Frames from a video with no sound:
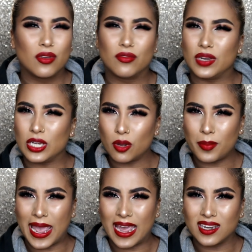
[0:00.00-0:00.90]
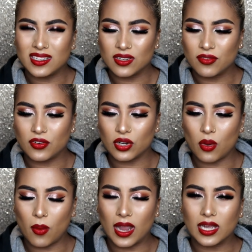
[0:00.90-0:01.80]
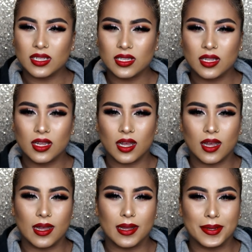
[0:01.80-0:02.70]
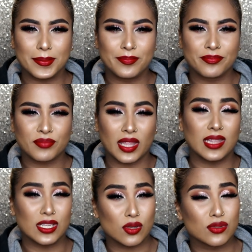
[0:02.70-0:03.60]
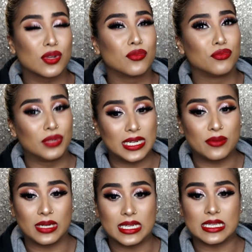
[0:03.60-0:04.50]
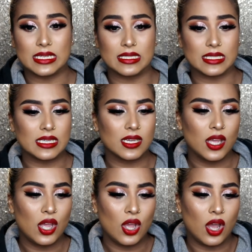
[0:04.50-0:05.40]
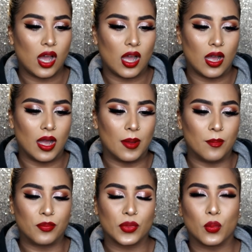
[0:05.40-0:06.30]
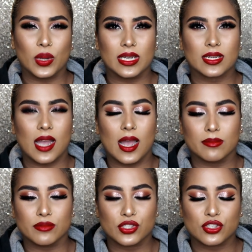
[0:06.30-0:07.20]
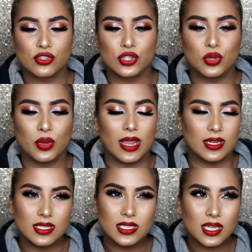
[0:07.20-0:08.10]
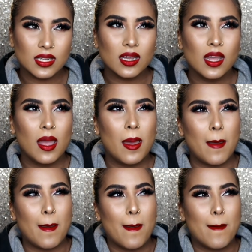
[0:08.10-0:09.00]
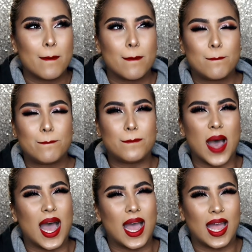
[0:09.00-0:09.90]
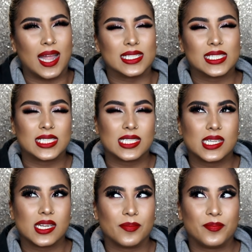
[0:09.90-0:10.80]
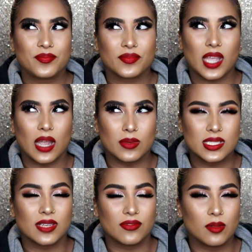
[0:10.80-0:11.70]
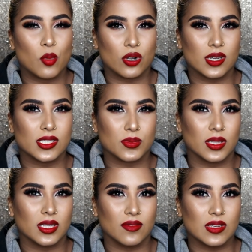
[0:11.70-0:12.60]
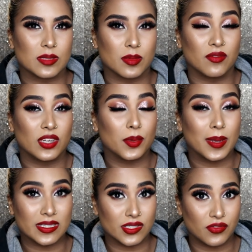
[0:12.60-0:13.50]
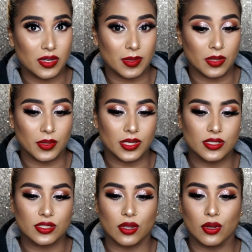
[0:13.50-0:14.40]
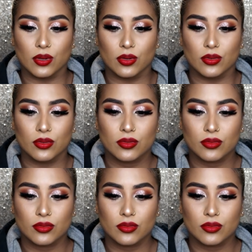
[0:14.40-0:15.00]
VideoPad for a while, and that's also really, really easy when it comes to editing, but I would say Filmora is worth the investment. VideoPad is free, by the way, so